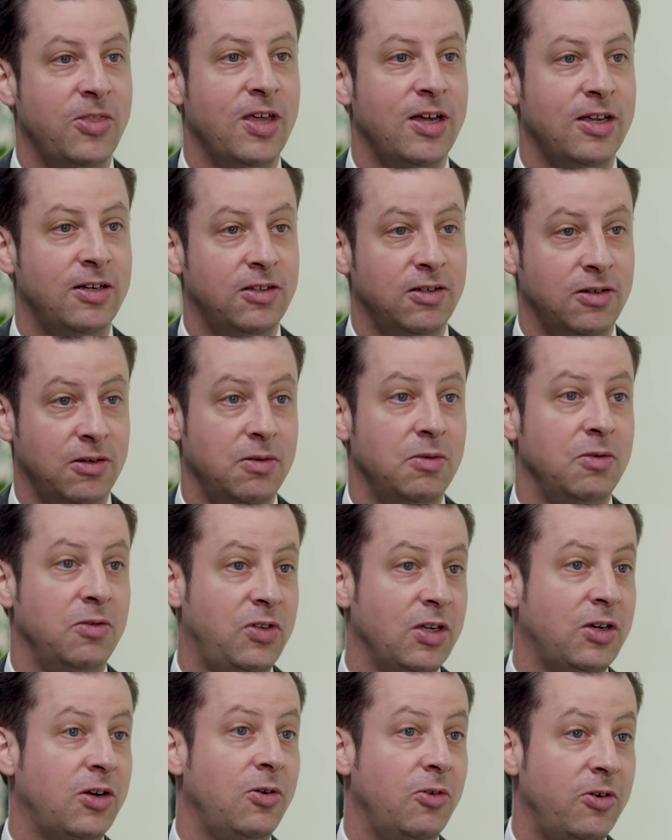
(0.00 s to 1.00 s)
that
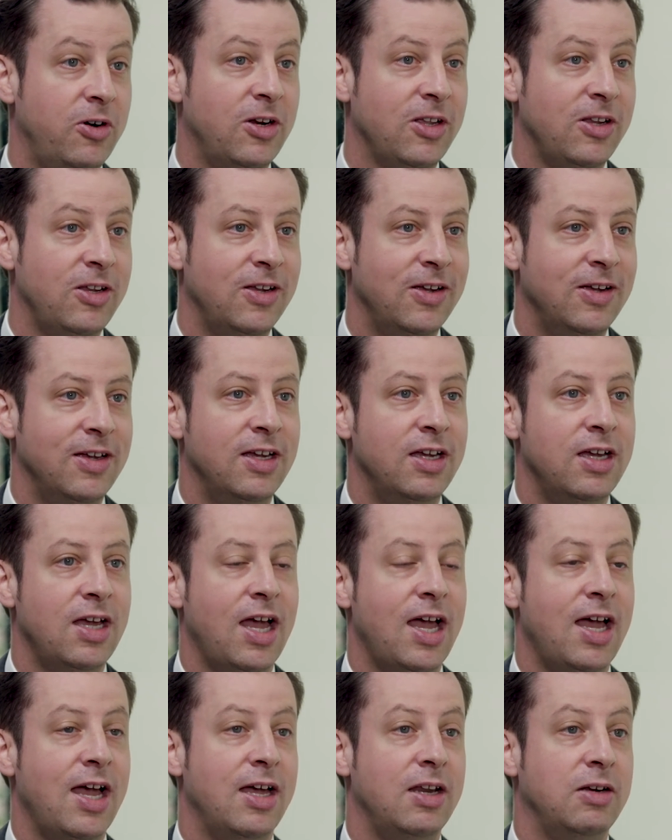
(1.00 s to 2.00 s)
security
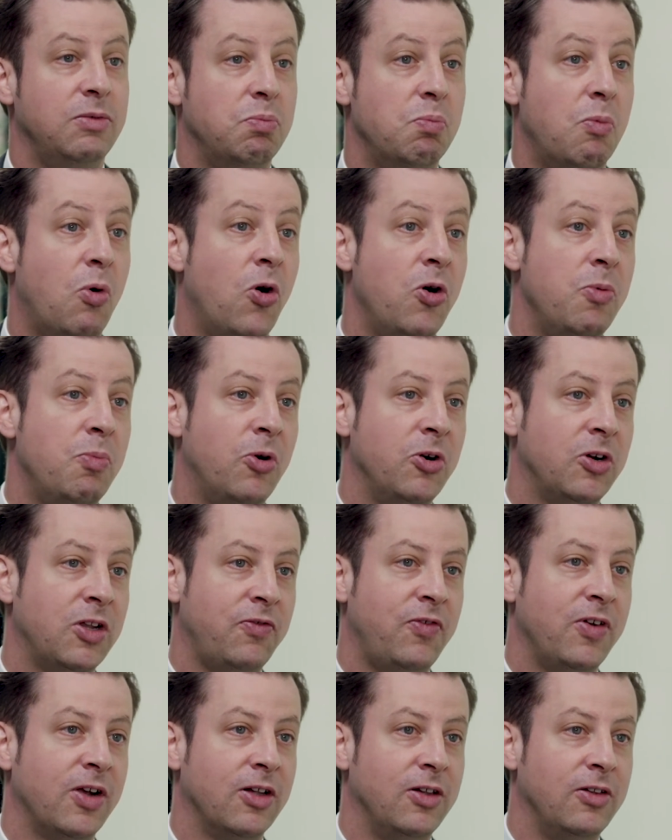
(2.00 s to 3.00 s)
and more
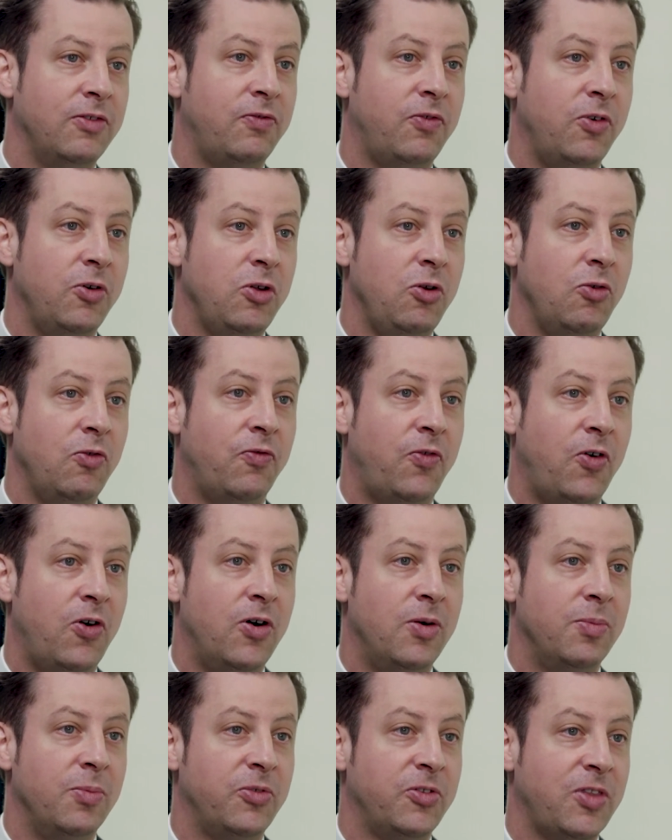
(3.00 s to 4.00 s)
difficult for new
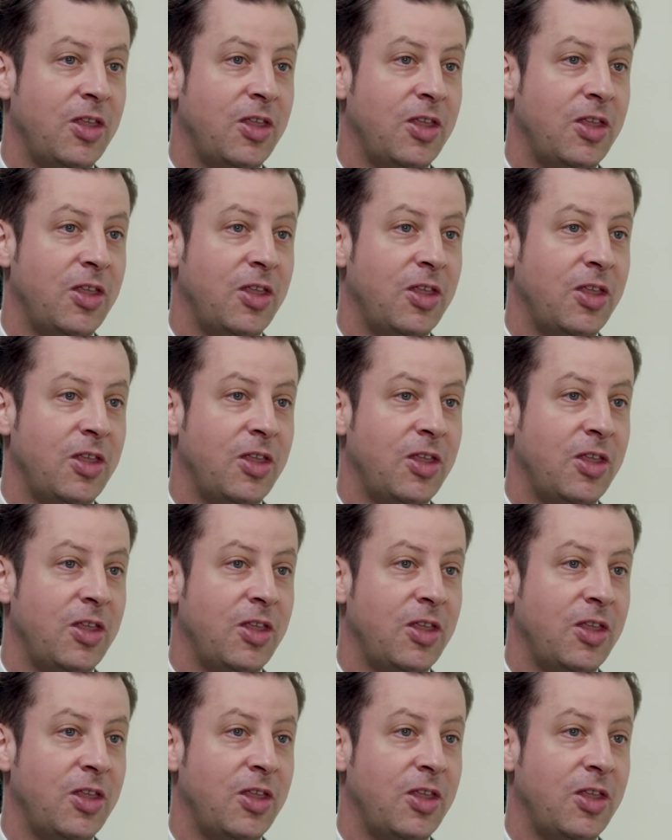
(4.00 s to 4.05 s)
firms,